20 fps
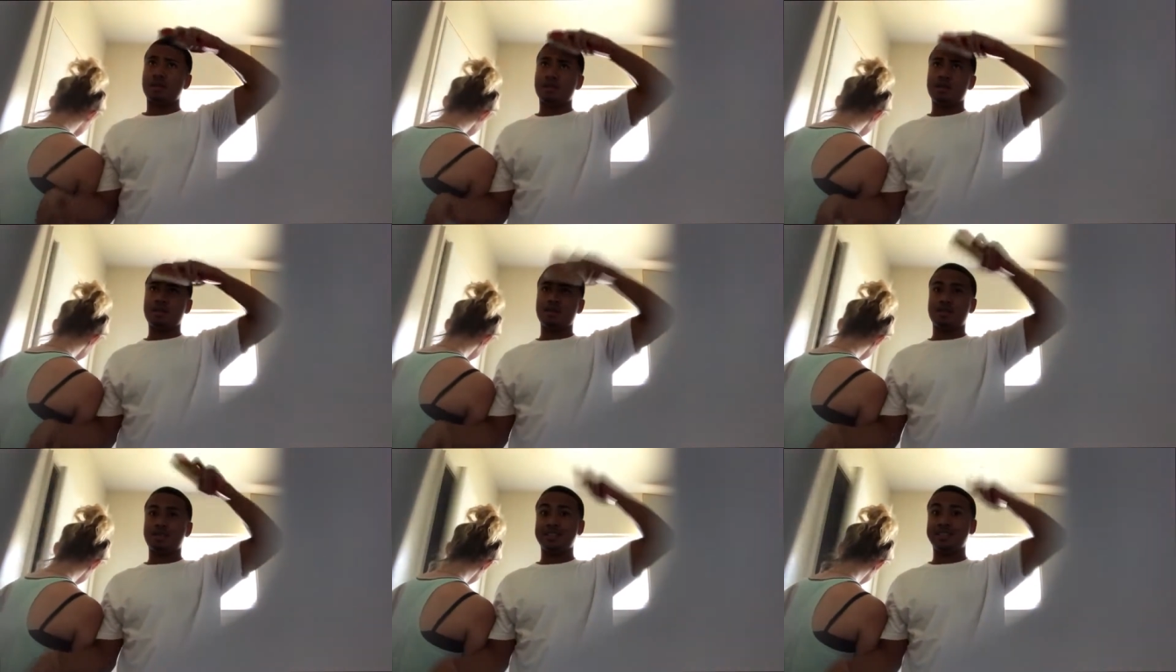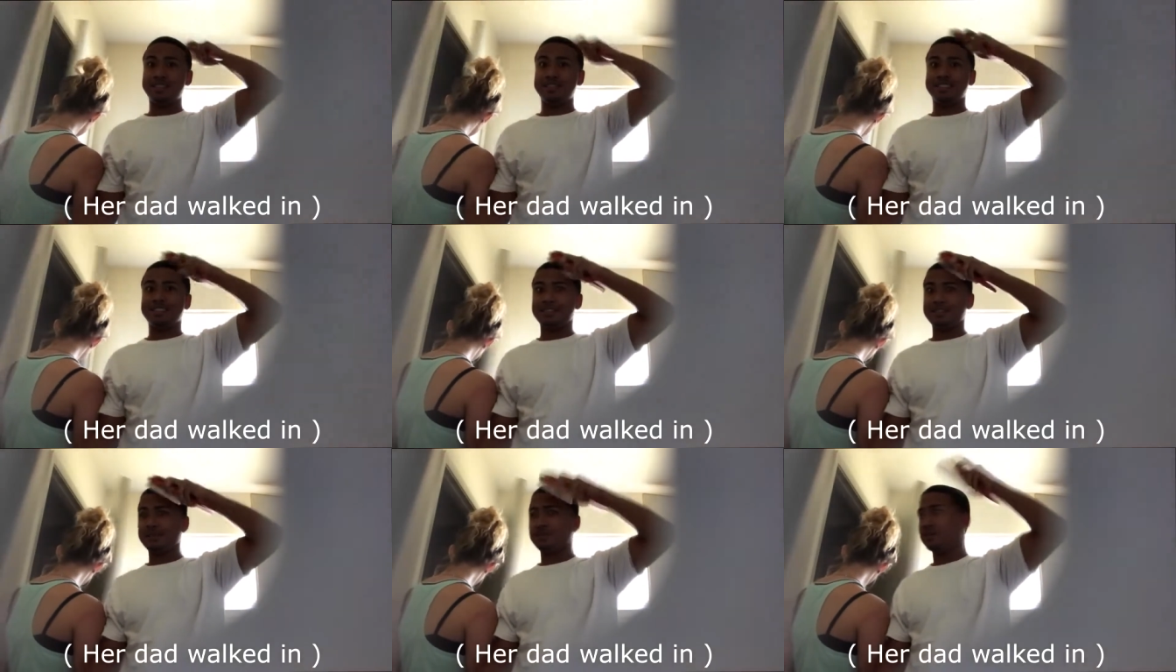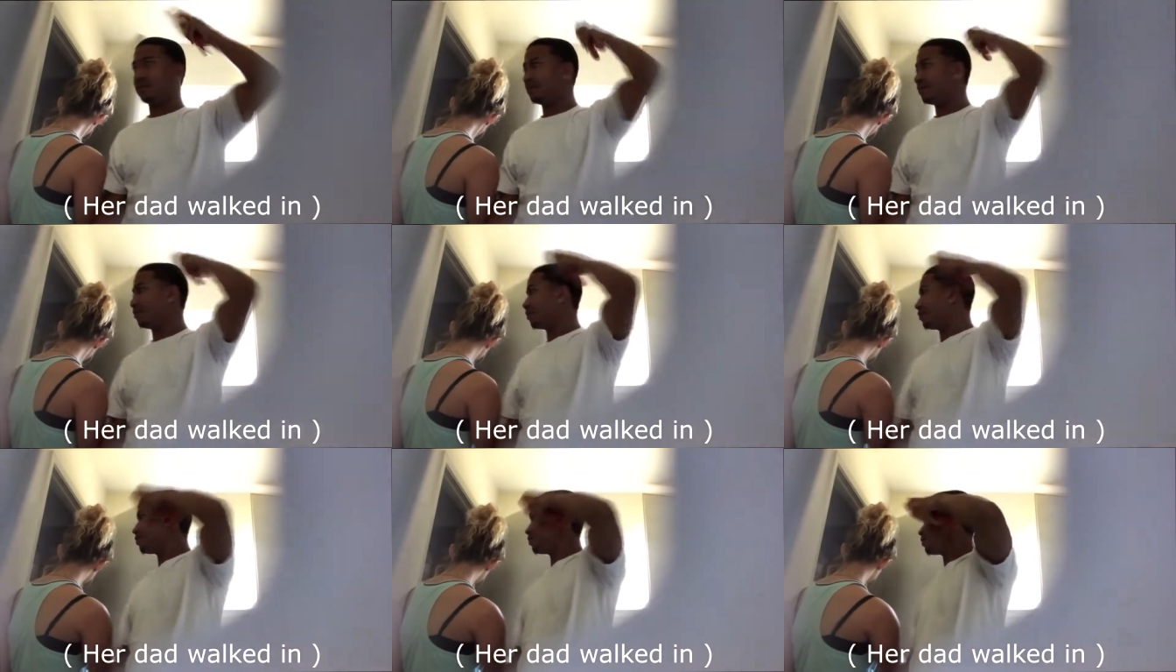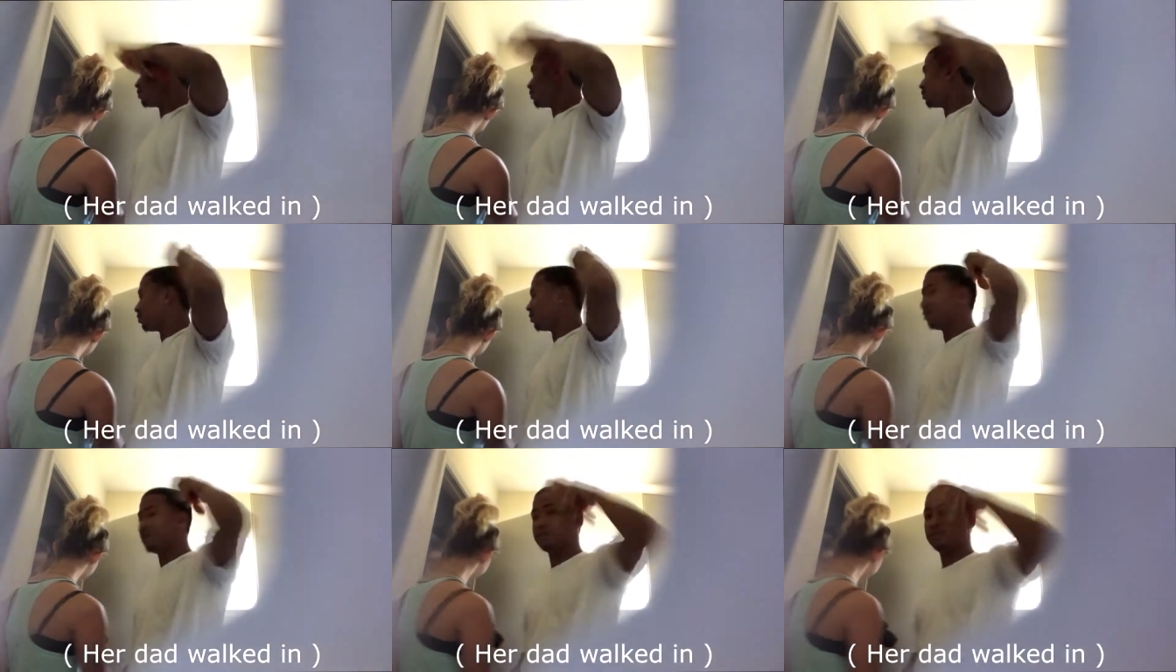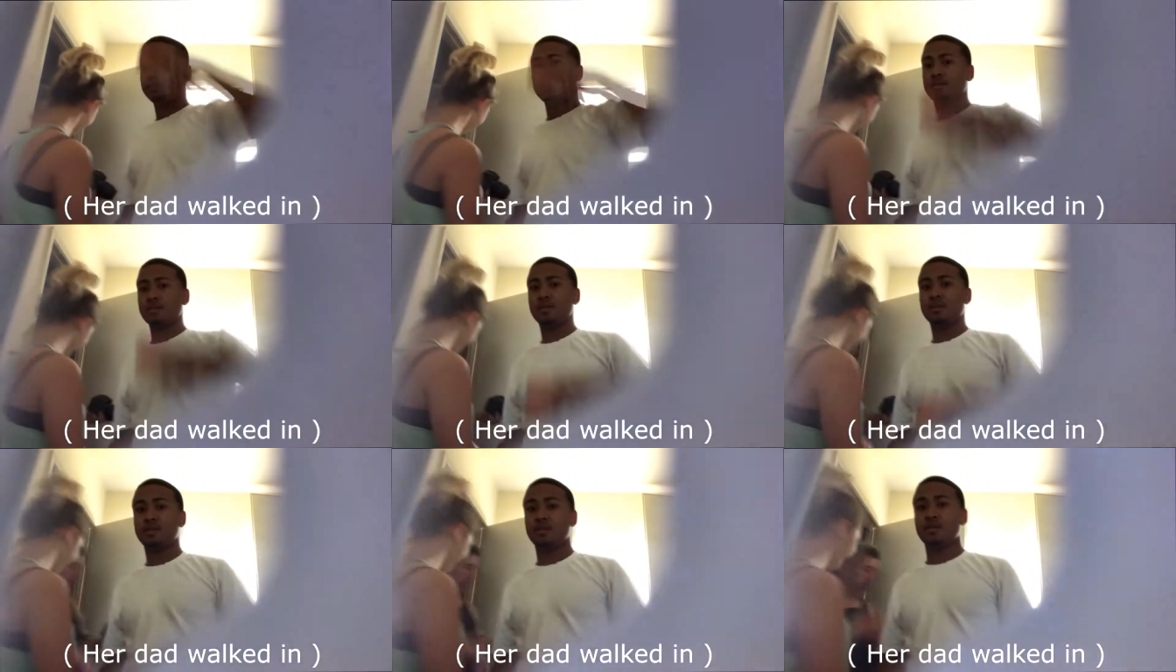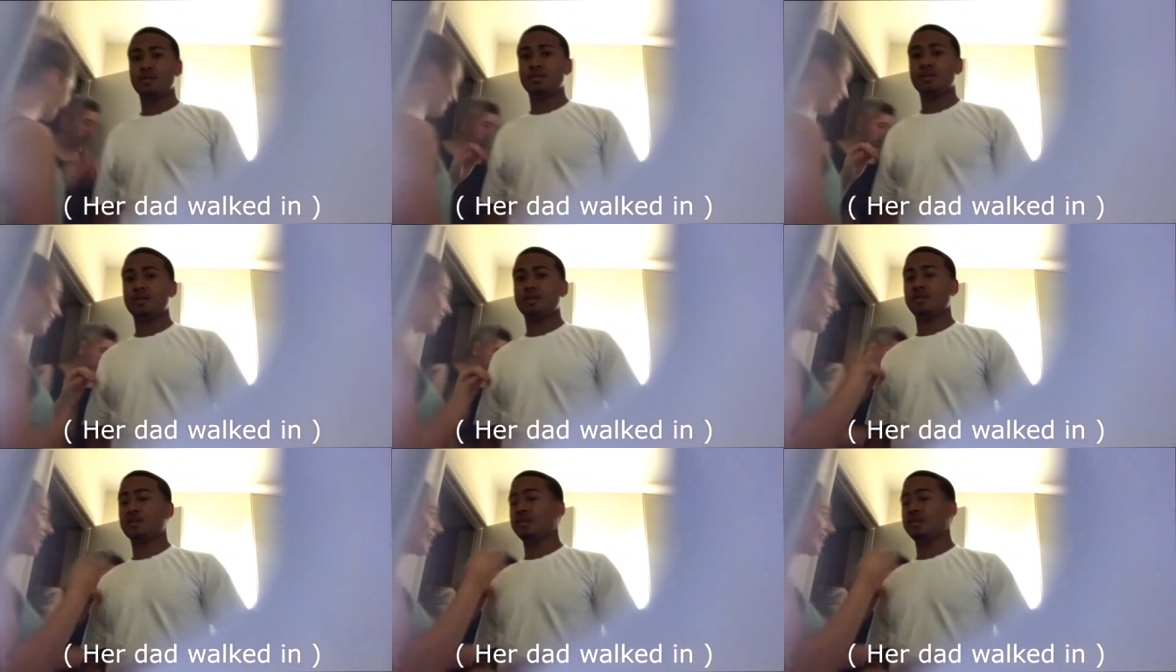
god. That's cool. So you can go. Okay,